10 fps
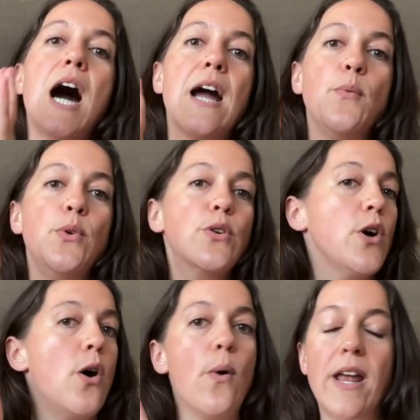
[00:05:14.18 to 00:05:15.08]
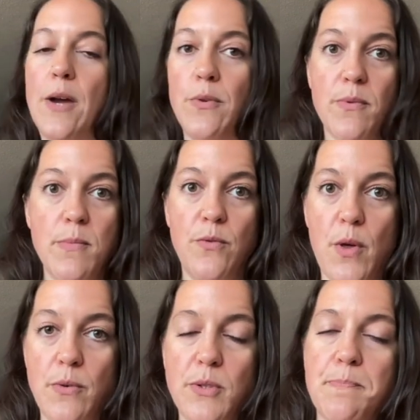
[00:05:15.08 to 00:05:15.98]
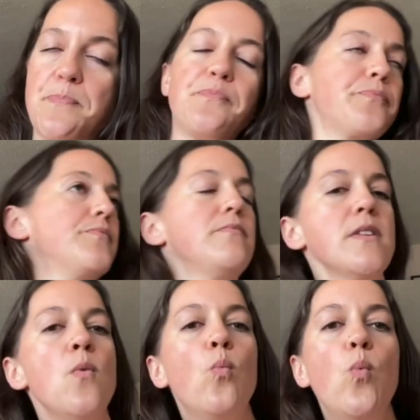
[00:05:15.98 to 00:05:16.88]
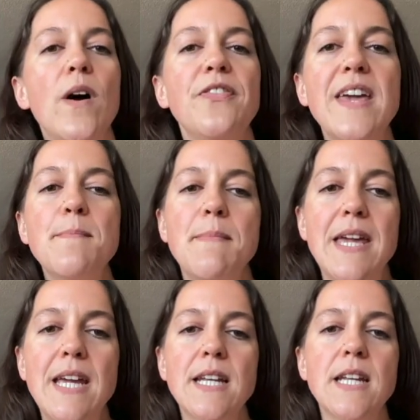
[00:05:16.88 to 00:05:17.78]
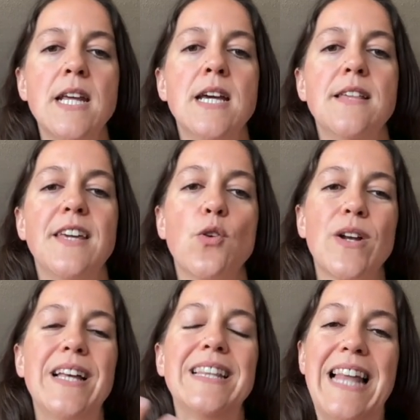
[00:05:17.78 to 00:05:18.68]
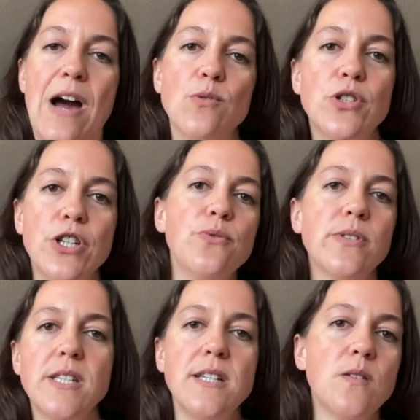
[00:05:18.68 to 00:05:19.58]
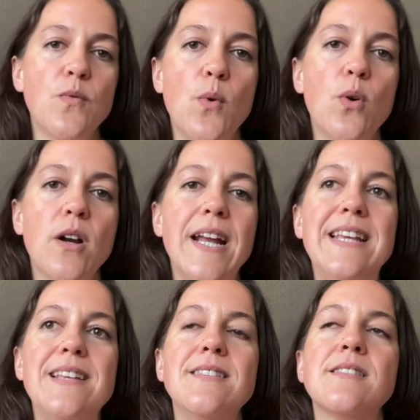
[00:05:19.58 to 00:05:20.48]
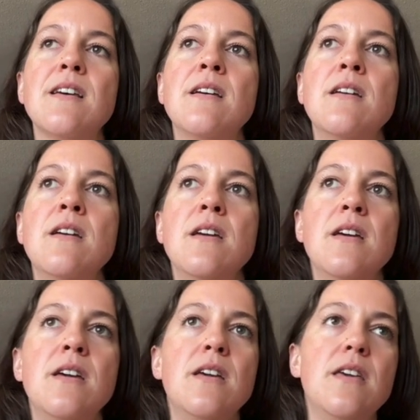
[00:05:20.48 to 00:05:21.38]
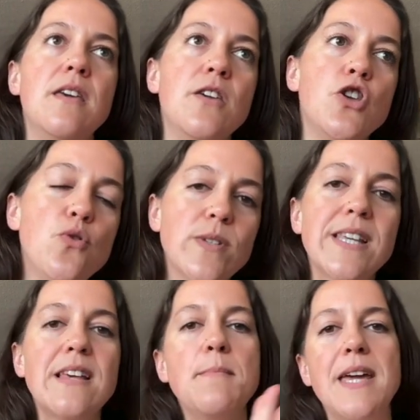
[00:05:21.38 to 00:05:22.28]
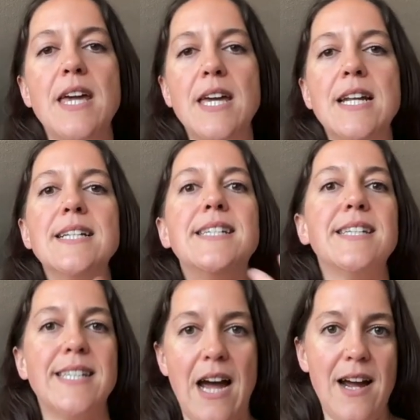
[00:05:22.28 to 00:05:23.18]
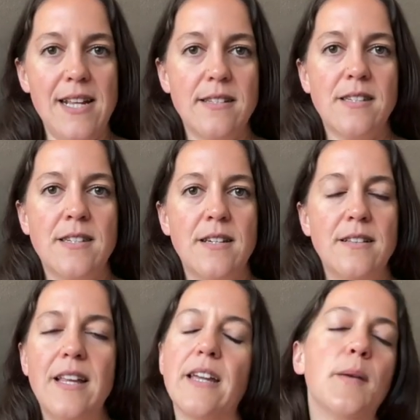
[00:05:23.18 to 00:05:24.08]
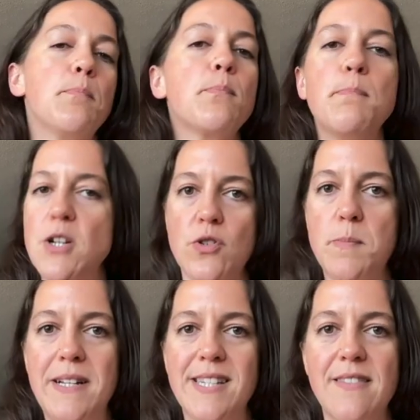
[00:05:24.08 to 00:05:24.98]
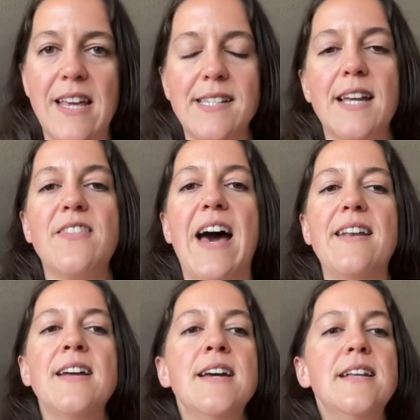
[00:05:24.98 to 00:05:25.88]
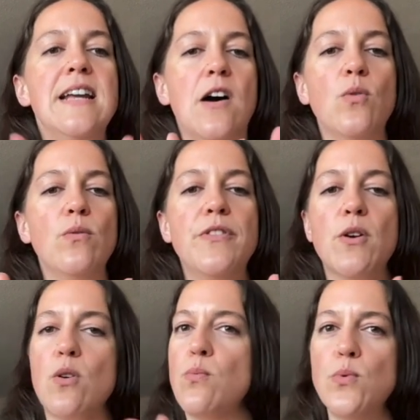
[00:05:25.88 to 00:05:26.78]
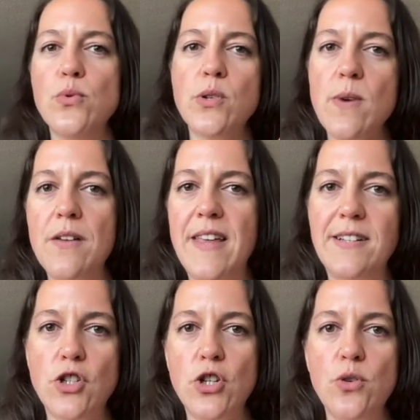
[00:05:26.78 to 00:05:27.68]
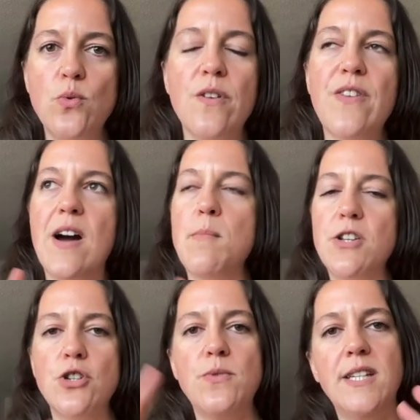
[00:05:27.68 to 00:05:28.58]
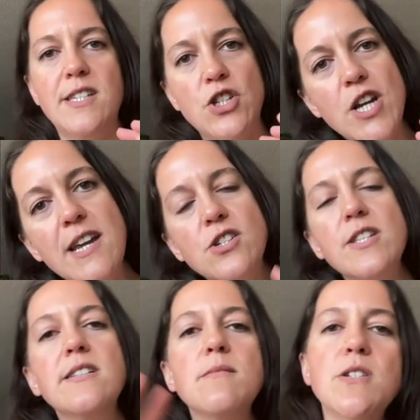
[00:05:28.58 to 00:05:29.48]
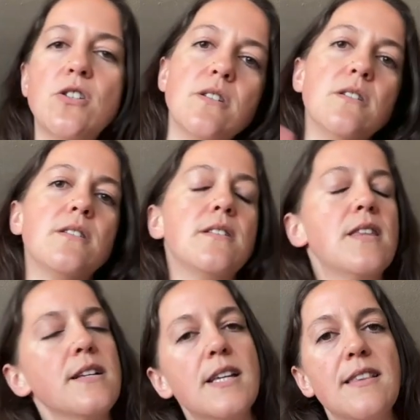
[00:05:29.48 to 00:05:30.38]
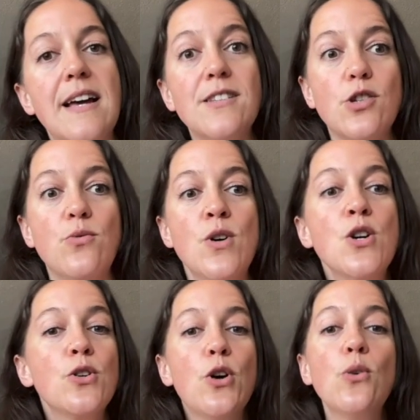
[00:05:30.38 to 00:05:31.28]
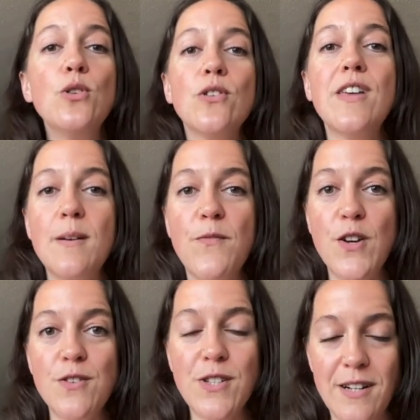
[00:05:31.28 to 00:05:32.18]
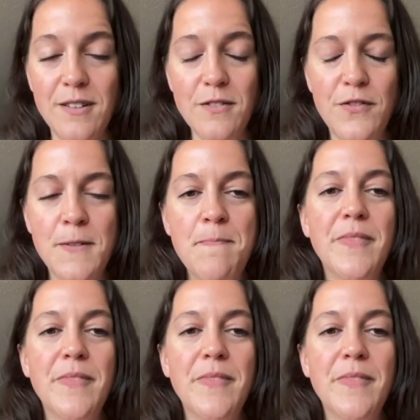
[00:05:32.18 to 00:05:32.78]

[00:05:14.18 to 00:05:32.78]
I would go and I would remove those. What they mean that you're allowed to use these for is using them in designs, like Pinterest pins and things like that. Now, there are rules around that too of how much you need to change these images and things like that. So go look that up for yourself.